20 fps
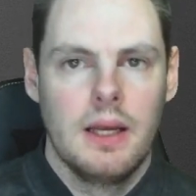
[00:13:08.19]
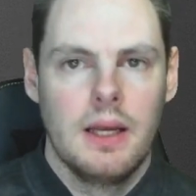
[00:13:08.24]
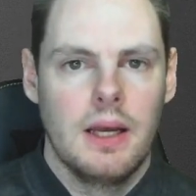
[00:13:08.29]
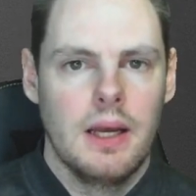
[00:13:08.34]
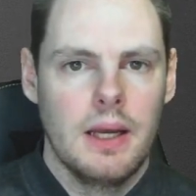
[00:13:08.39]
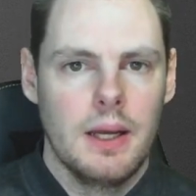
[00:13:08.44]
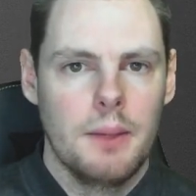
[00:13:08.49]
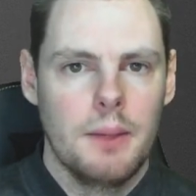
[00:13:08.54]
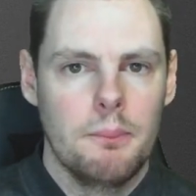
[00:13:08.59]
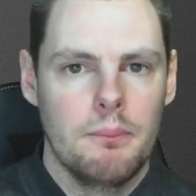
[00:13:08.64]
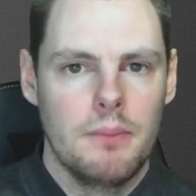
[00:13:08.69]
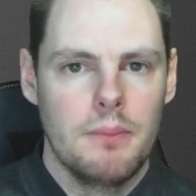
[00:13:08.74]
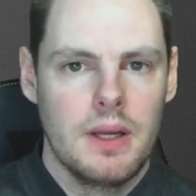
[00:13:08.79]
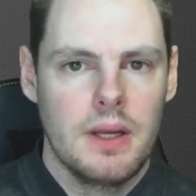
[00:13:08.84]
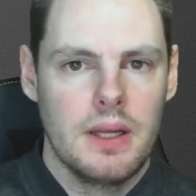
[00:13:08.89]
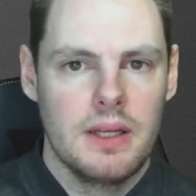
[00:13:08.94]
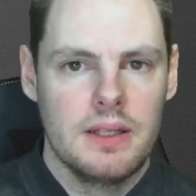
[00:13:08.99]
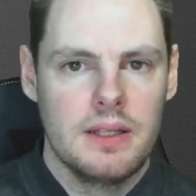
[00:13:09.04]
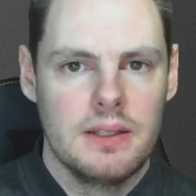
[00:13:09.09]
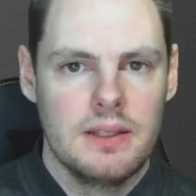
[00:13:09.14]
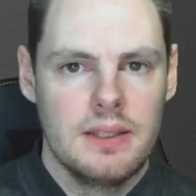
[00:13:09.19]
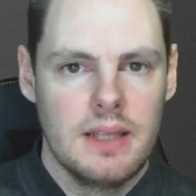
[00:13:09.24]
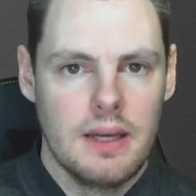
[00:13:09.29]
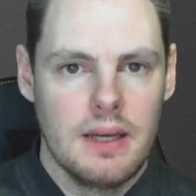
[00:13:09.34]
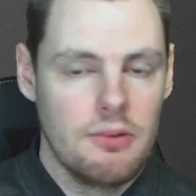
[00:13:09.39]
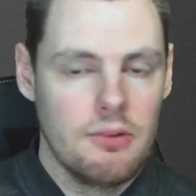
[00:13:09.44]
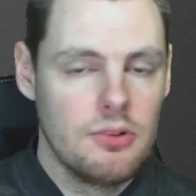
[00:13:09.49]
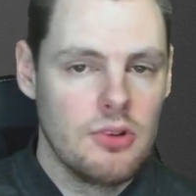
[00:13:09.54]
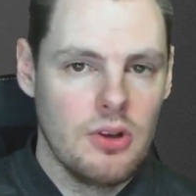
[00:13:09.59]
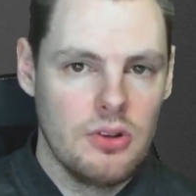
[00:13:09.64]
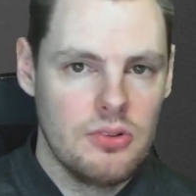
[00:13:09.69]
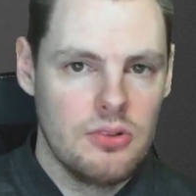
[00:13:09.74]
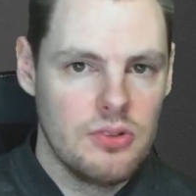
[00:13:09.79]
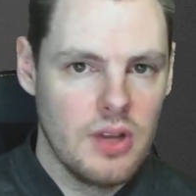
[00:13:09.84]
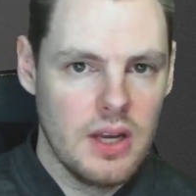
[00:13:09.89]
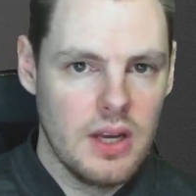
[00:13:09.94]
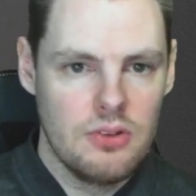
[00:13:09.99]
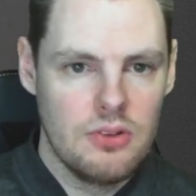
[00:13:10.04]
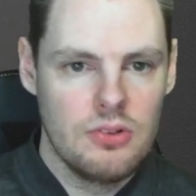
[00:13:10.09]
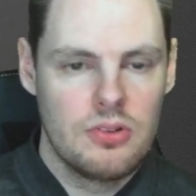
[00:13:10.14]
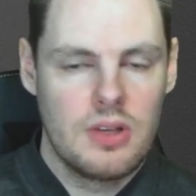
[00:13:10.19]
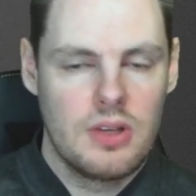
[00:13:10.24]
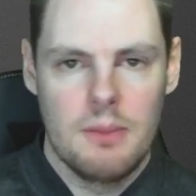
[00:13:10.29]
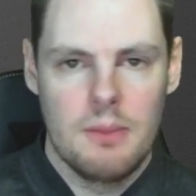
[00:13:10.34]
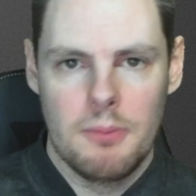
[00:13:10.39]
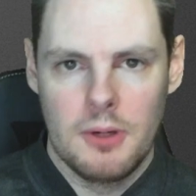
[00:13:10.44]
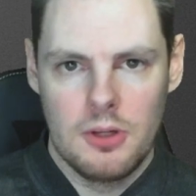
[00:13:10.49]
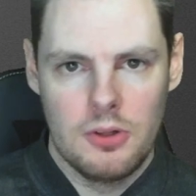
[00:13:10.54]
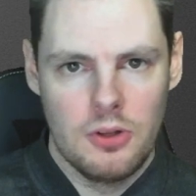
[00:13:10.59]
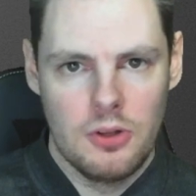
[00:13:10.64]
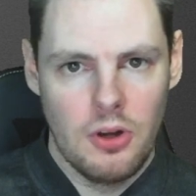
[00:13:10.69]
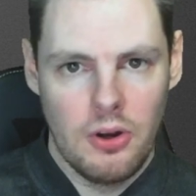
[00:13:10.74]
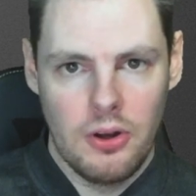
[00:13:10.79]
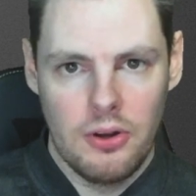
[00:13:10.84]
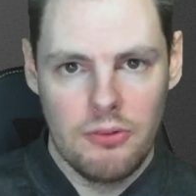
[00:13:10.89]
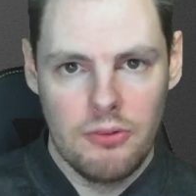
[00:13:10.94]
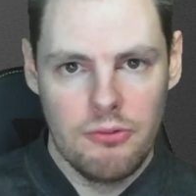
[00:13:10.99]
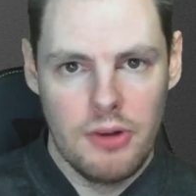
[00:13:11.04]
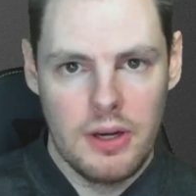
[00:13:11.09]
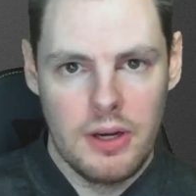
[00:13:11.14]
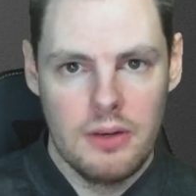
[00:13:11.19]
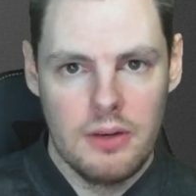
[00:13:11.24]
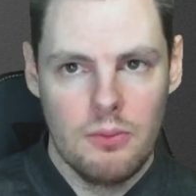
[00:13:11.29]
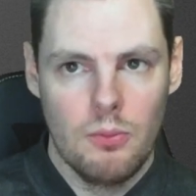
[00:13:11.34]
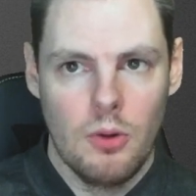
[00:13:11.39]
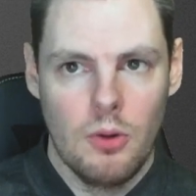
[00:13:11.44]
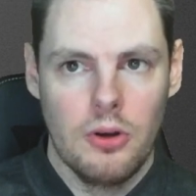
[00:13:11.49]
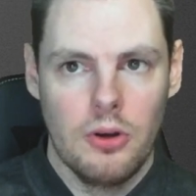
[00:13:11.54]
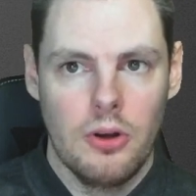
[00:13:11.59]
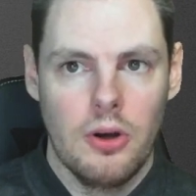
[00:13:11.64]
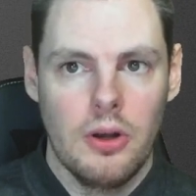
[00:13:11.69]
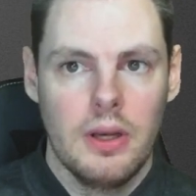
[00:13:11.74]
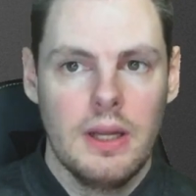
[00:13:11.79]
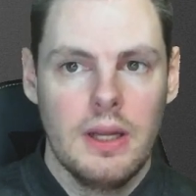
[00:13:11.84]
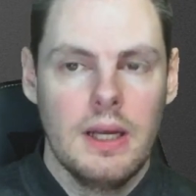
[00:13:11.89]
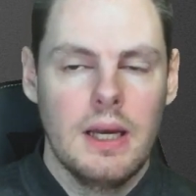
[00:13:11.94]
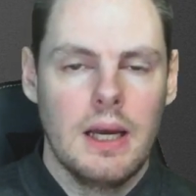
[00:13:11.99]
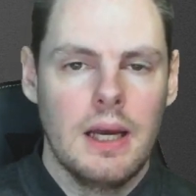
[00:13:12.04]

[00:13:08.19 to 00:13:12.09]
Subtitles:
And yeah, as I say, just keep a good eye on Reddit and whatnot.